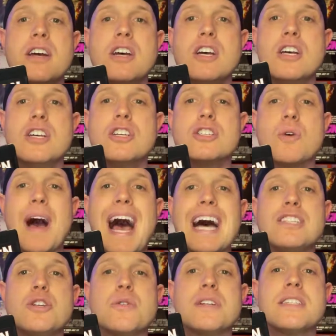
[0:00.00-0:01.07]
So as
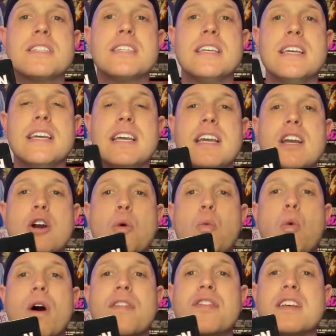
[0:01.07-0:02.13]
you can see here,
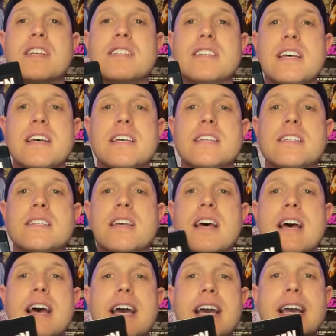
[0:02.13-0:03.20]
what this is
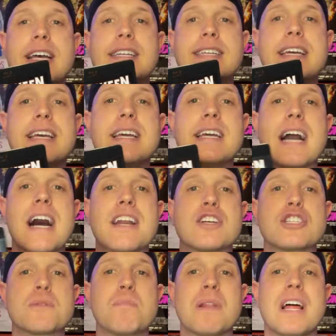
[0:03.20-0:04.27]
he kind of
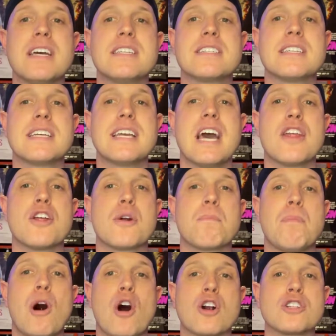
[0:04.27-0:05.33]
spliced together
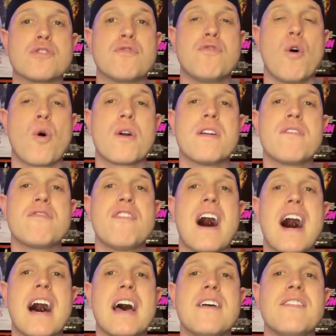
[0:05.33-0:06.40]
parts 4 and
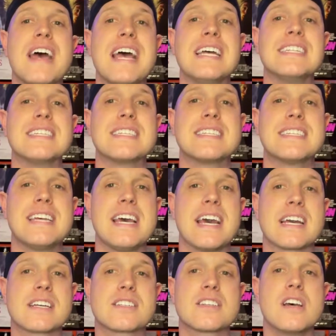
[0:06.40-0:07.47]
5 and
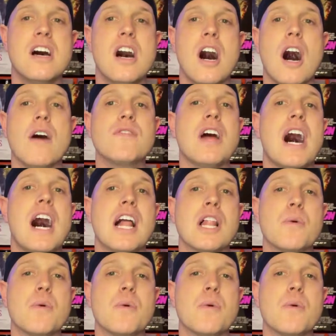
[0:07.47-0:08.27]
6 of the Halloween